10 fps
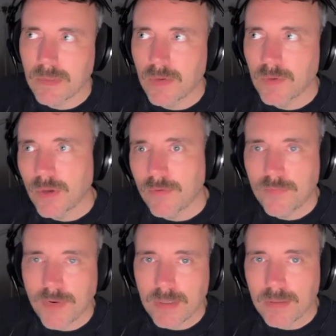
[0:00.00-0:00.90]
how do you have
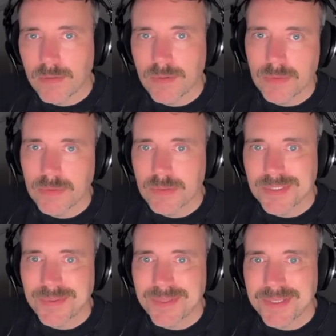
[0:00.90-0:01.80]
a friend who's
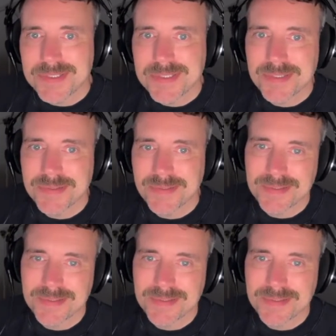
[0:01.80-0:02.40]
doing this?